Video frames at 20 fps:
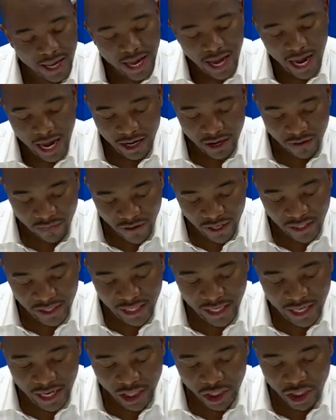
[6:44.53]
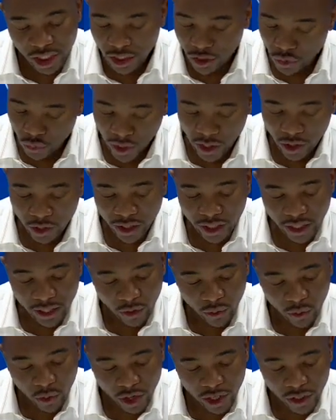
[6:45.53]
an investigation is well
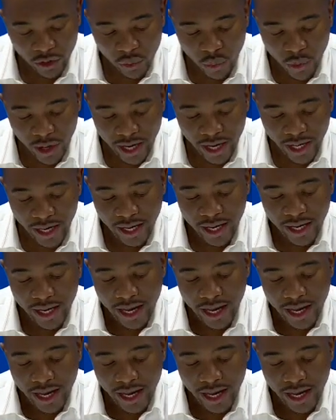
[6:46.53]
on its way